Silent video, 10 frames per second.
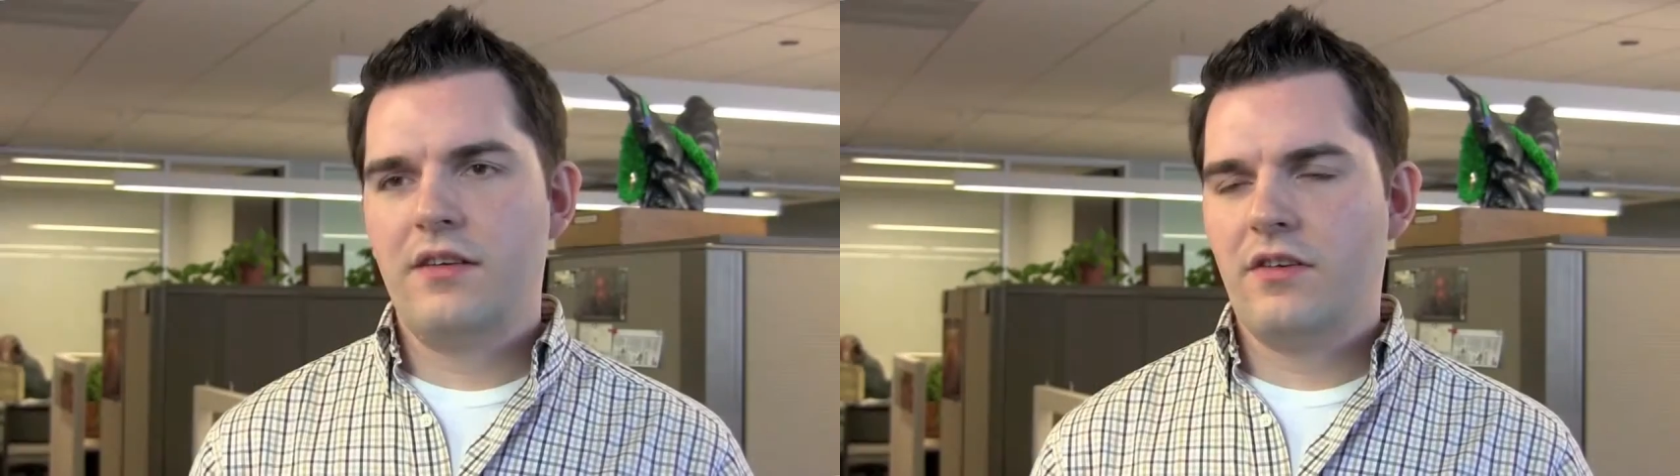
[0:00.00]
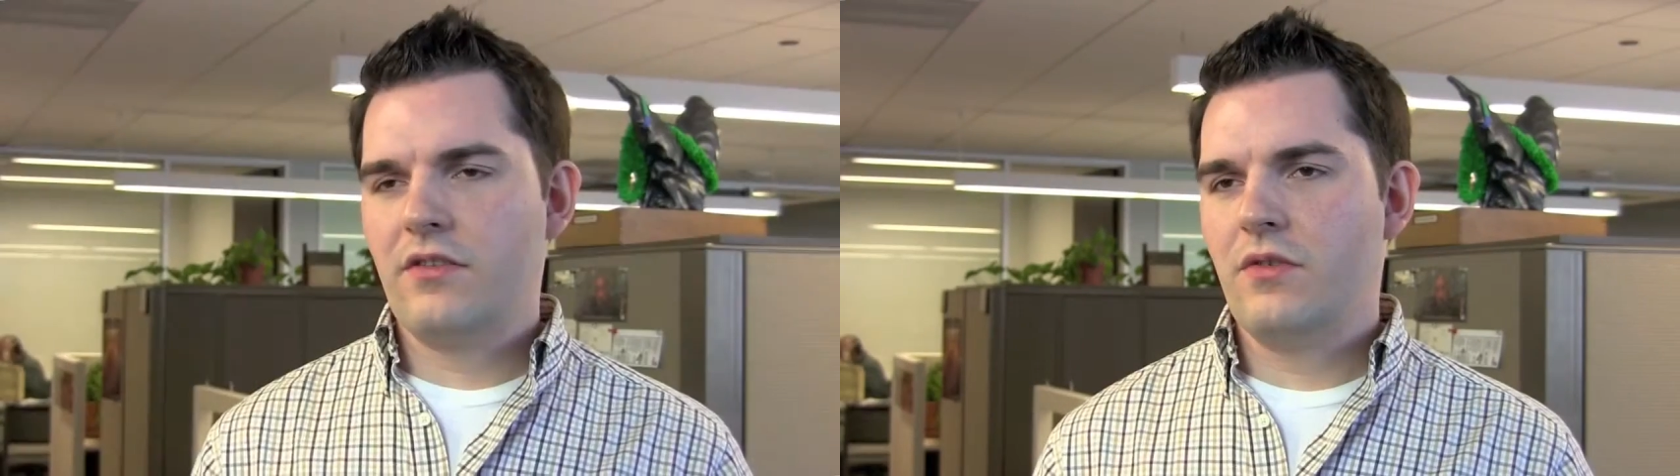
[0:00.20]

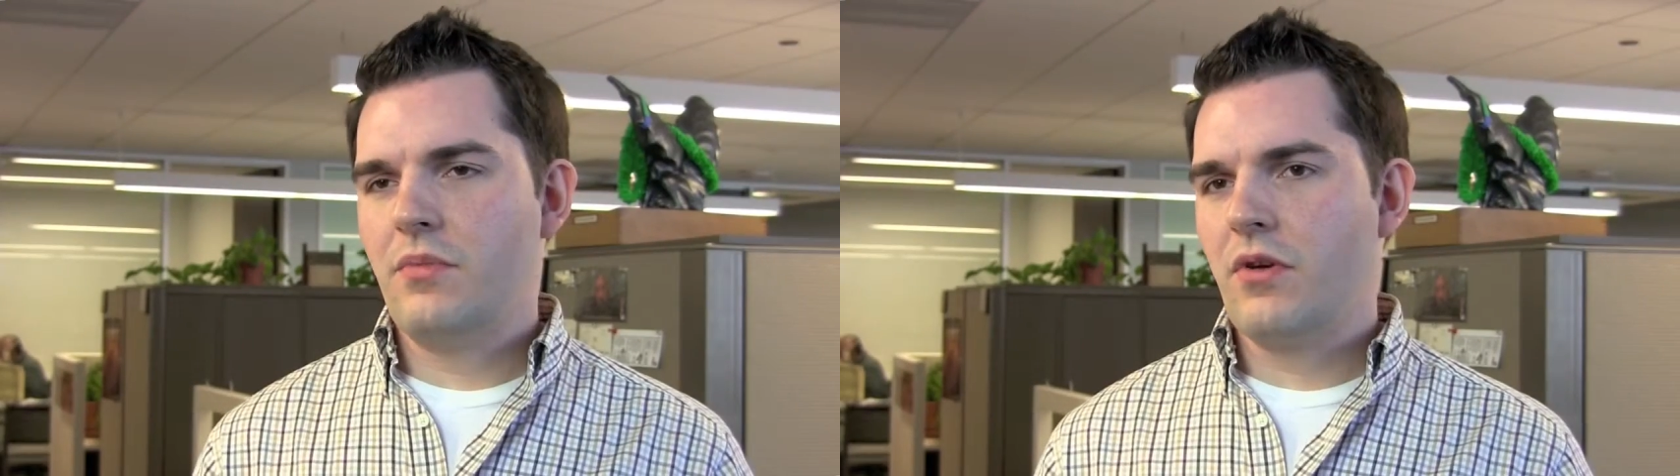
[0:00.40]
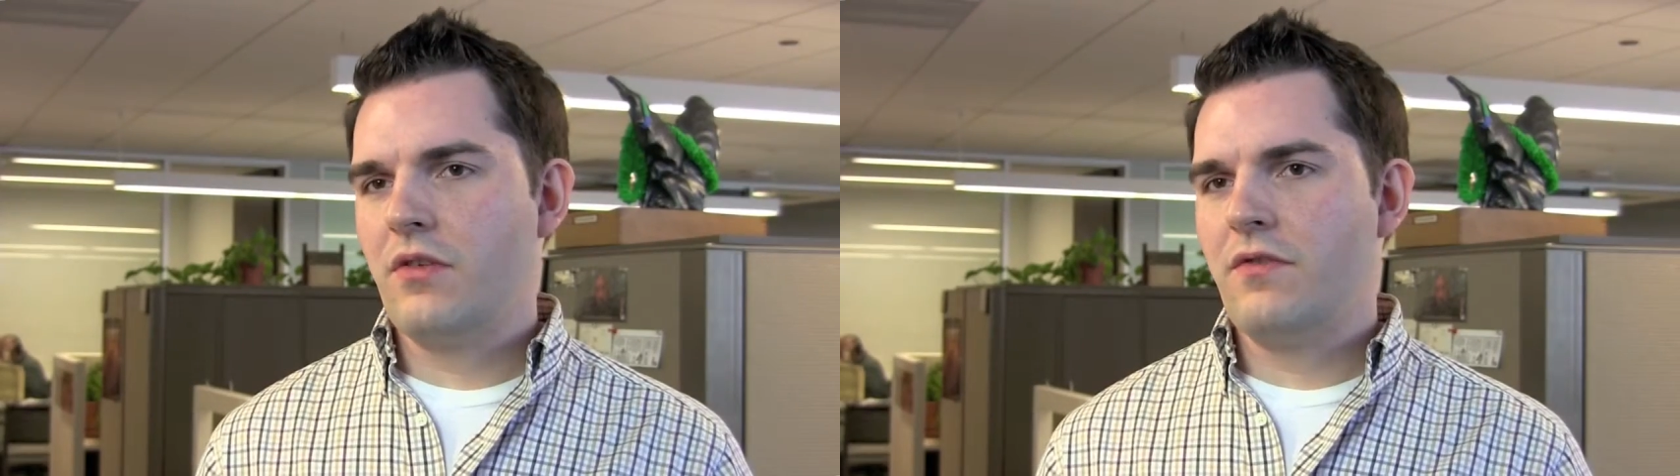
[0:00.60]
It's also
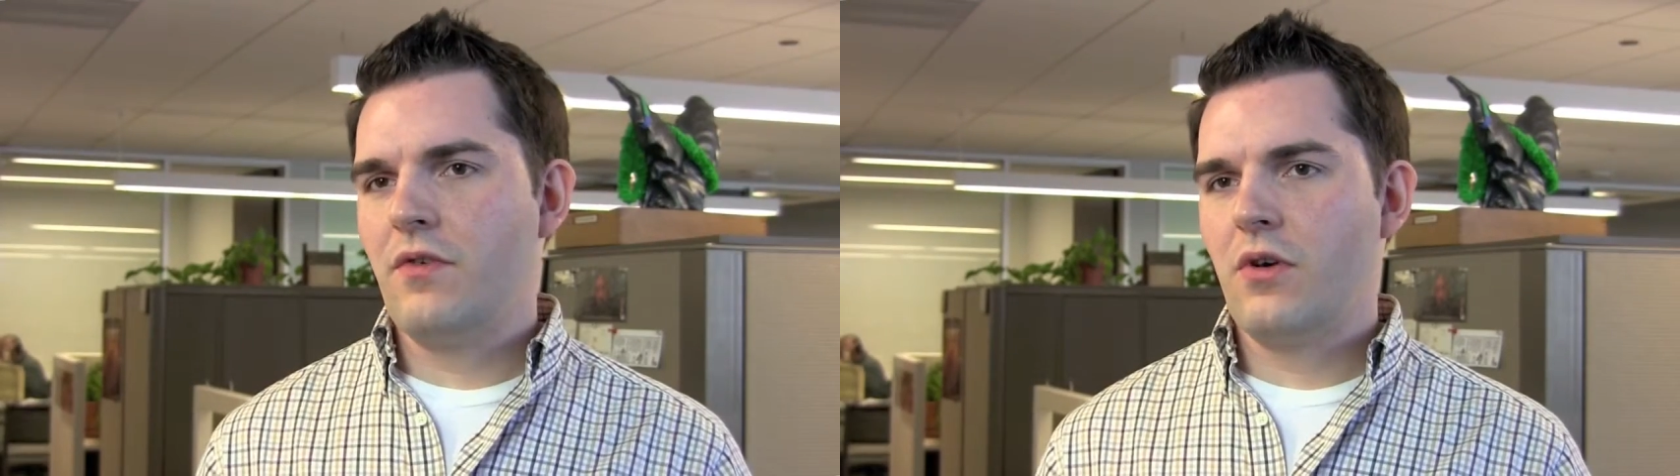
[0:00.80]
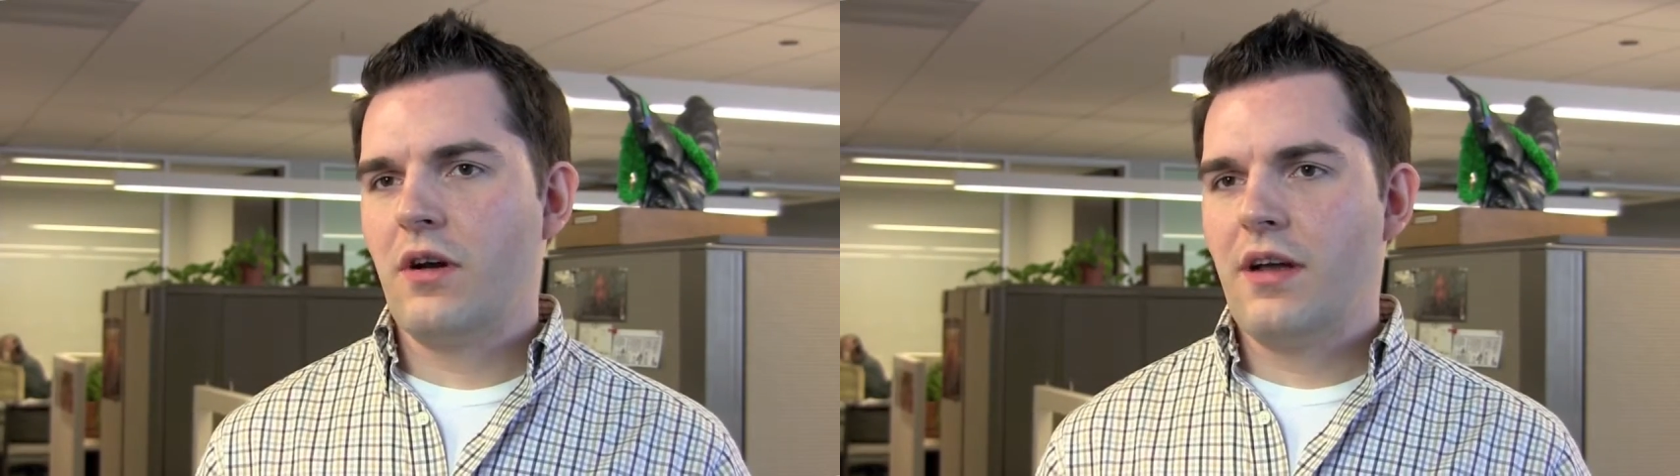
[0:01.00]
important
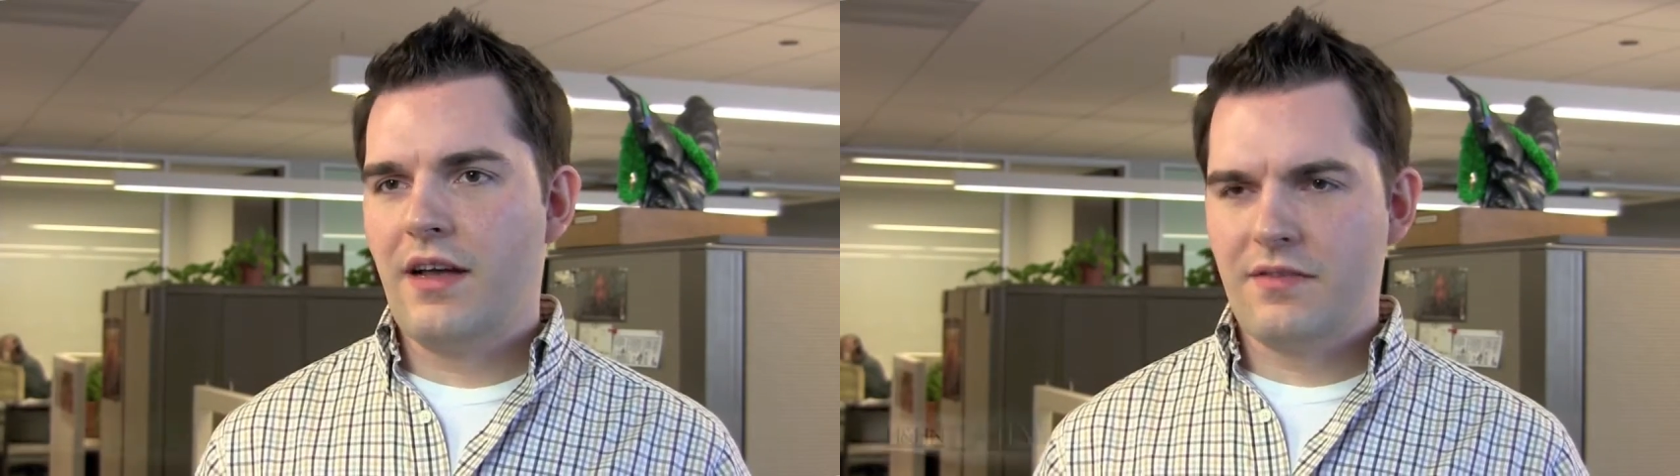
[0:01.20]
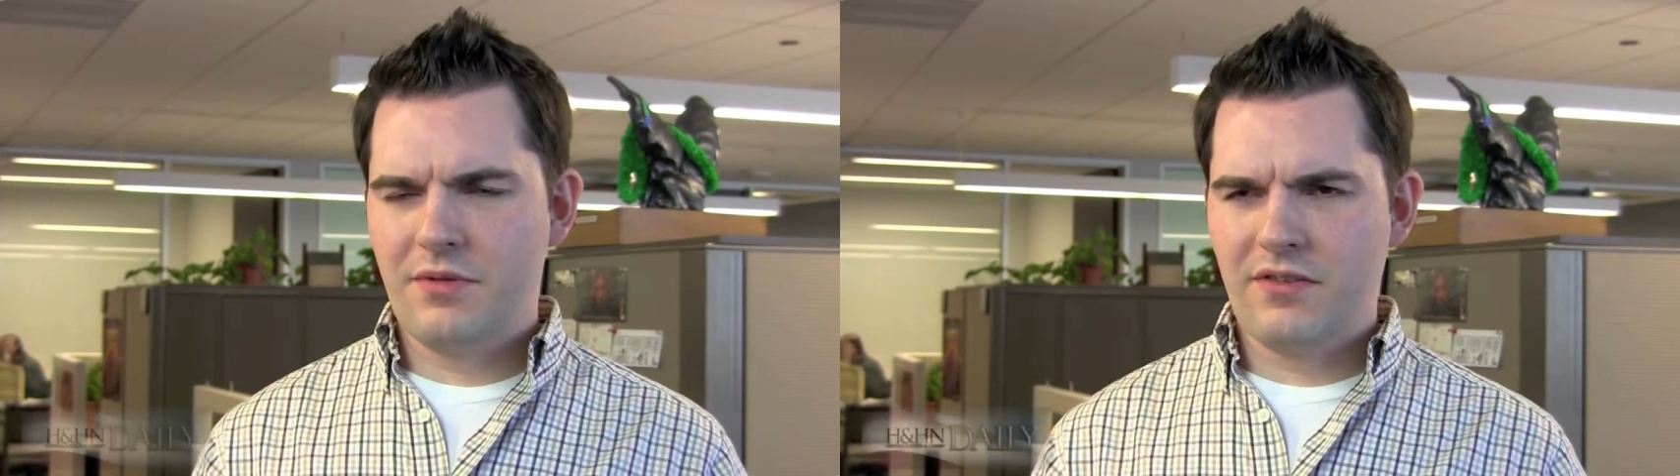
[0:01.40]
for
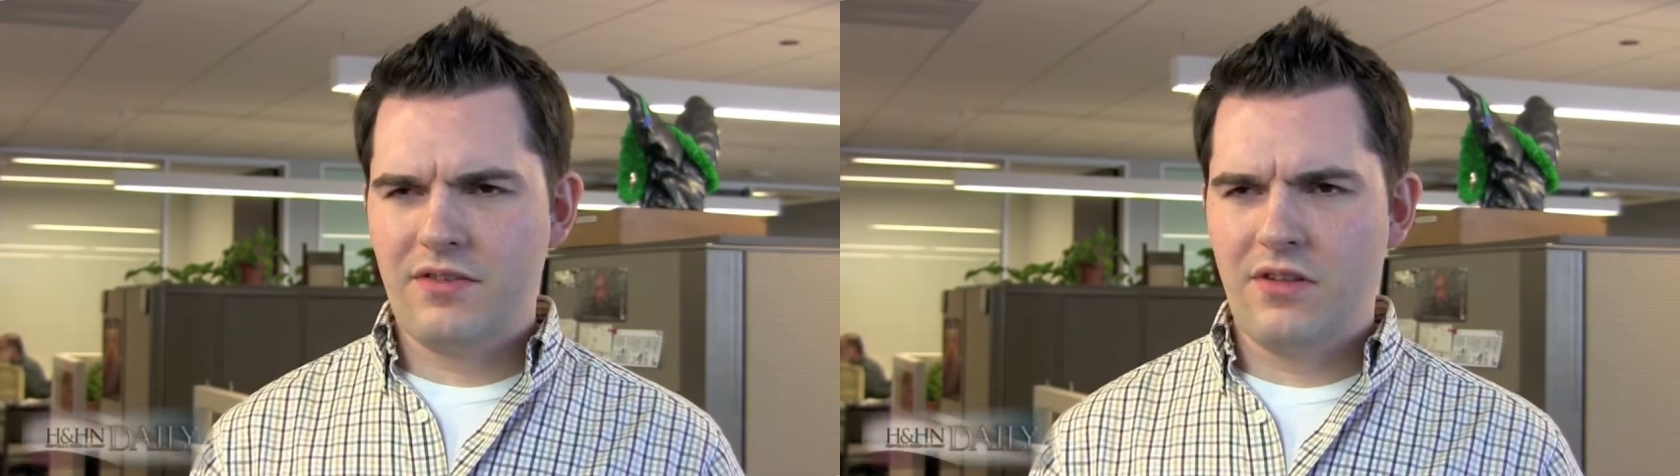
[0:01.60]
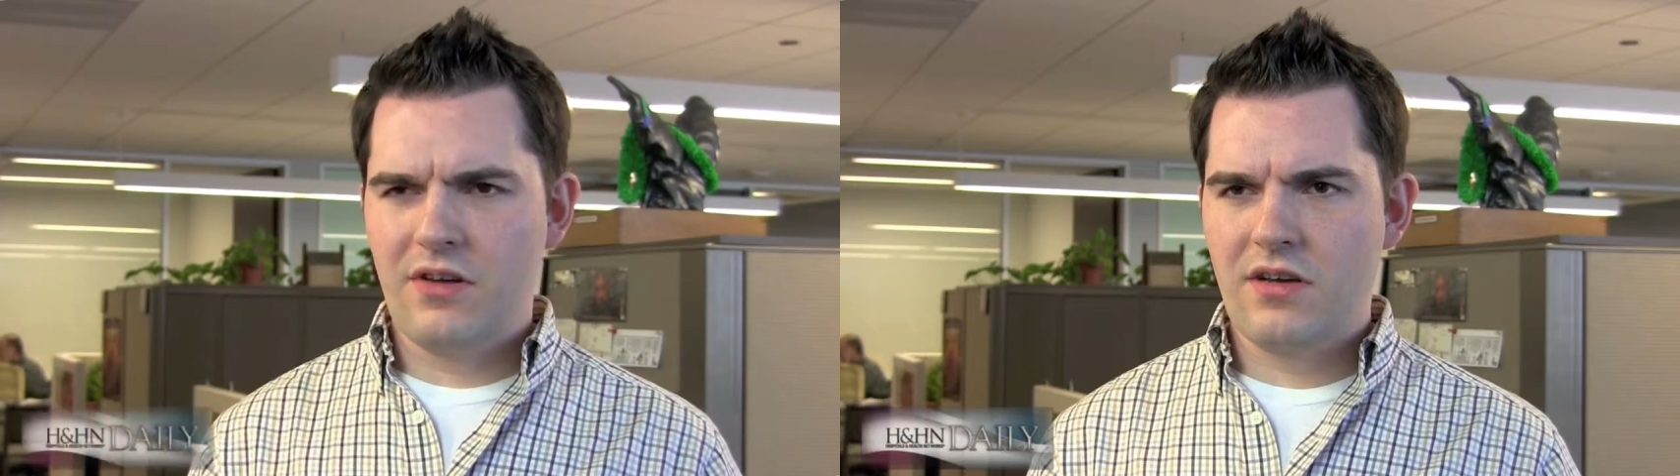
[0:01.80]
hospitals
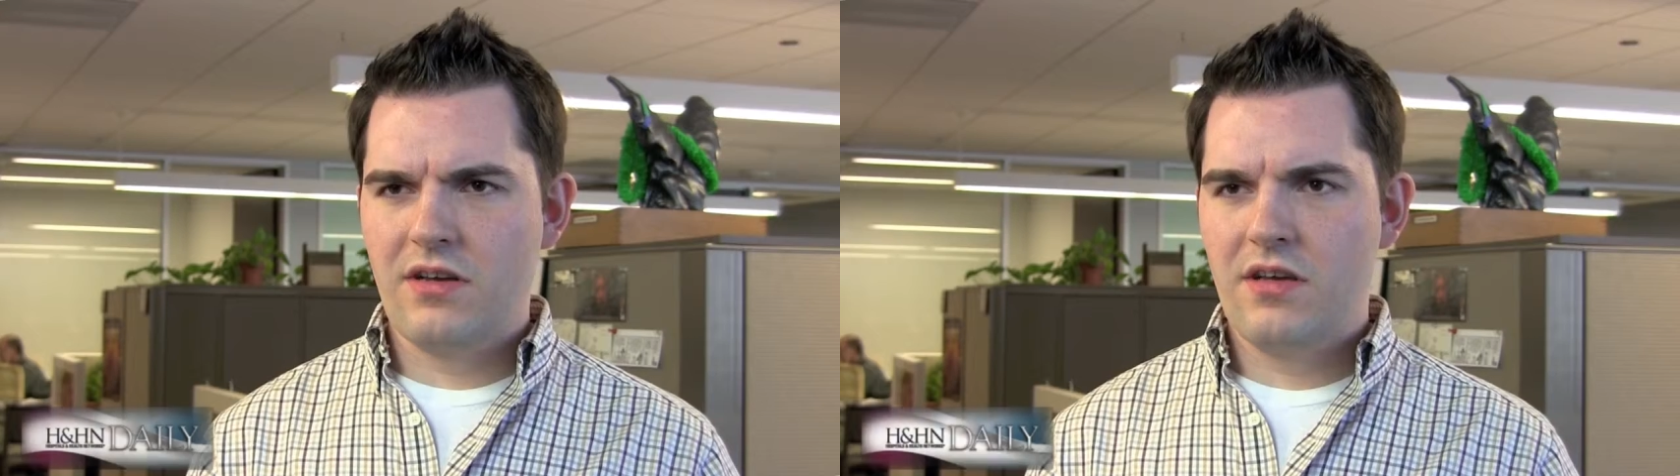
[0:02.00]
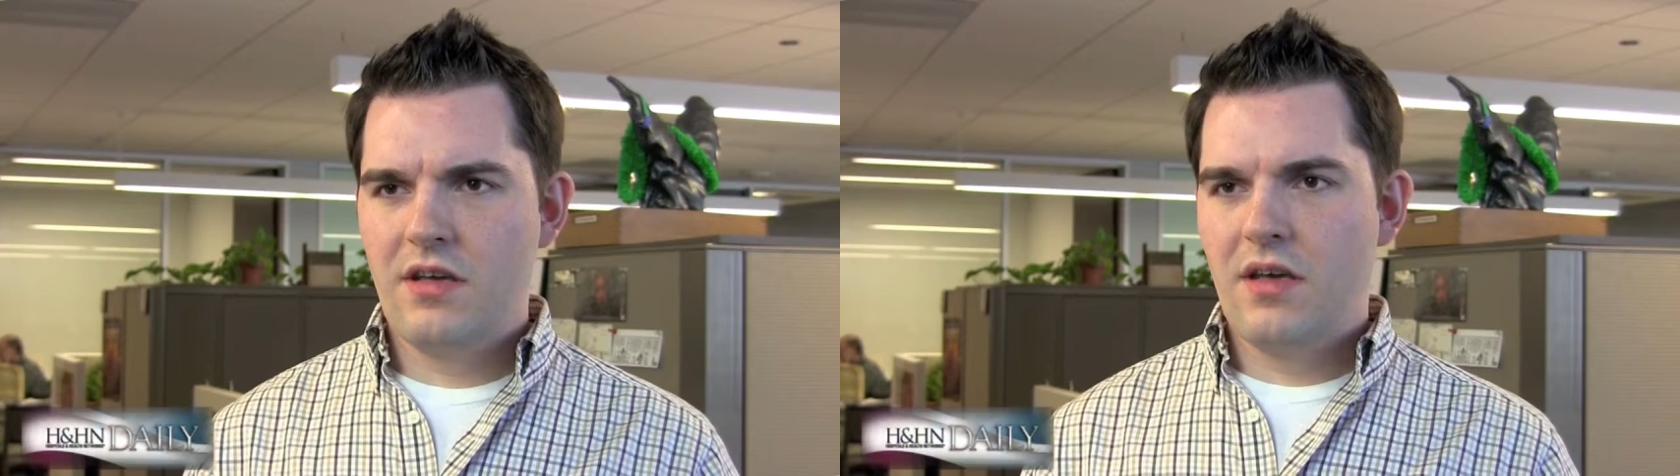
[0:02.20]
to look